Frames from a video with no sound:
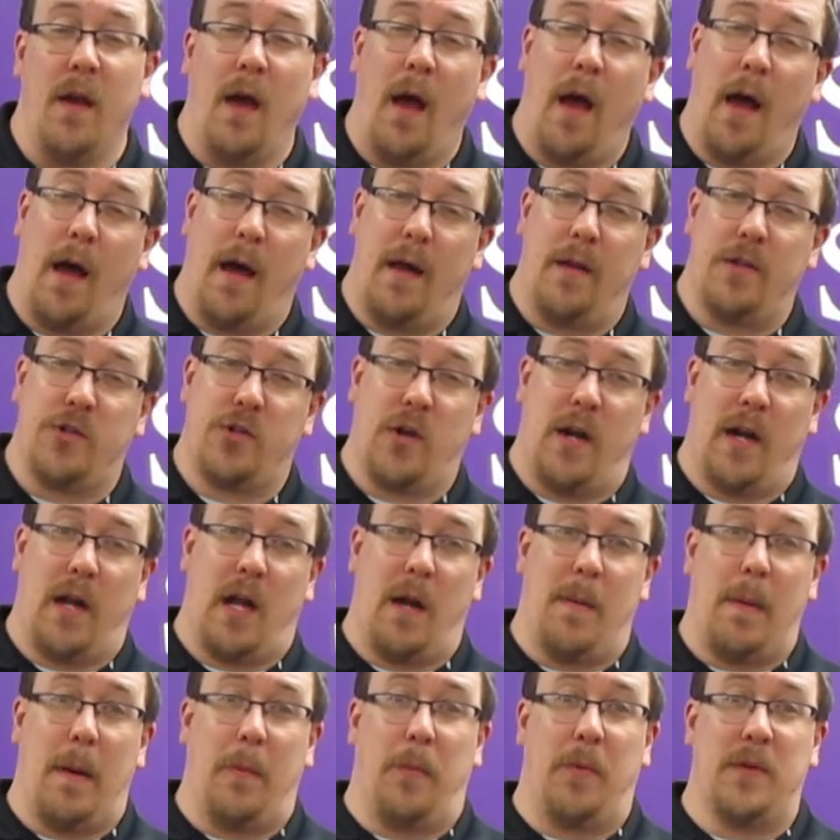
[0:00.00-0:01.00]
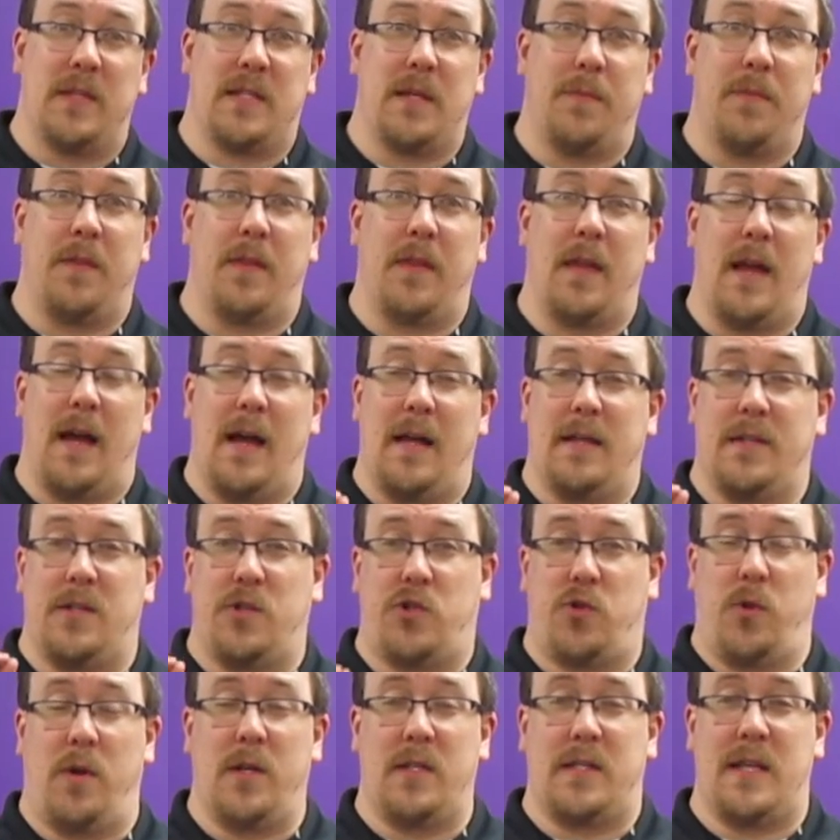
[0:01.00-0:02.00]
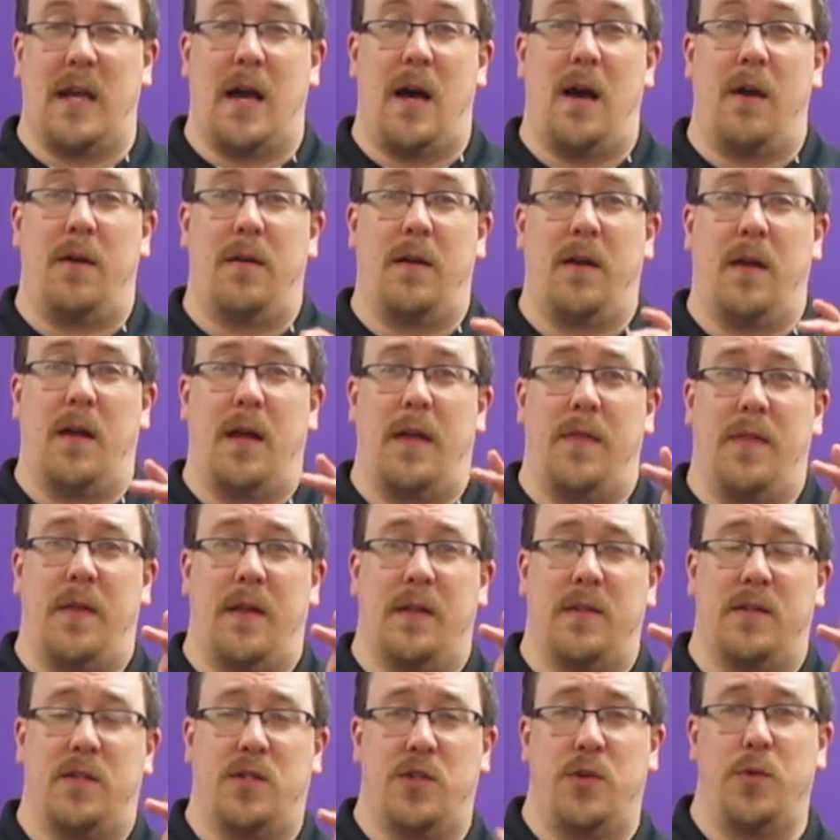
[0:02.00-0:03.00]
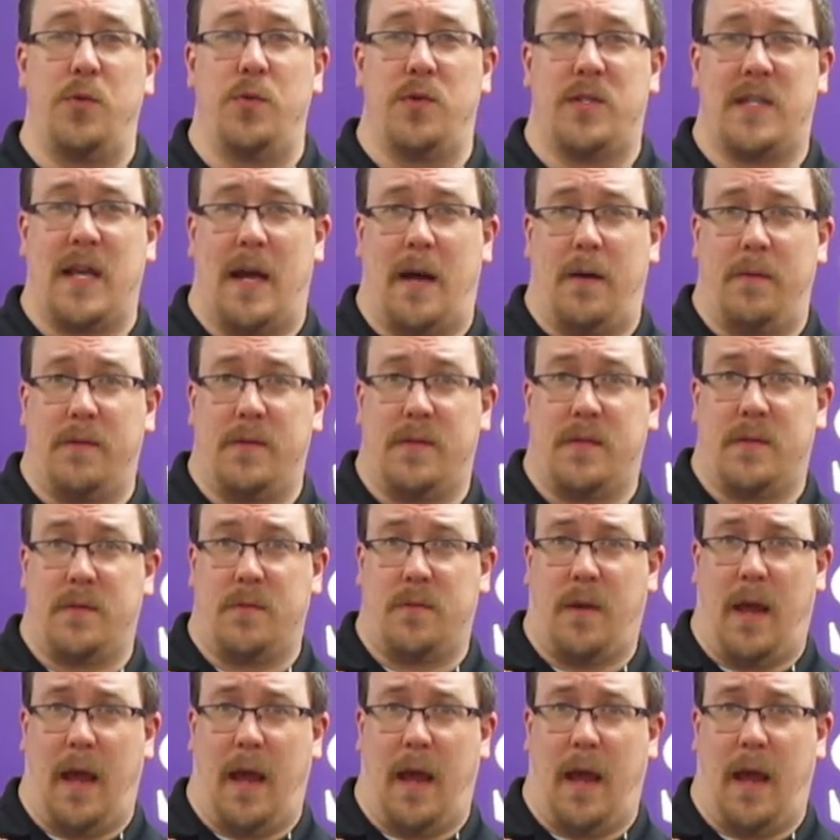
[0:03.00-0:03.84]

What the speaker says: try to come up with something that has a short sound and then 2 sounds.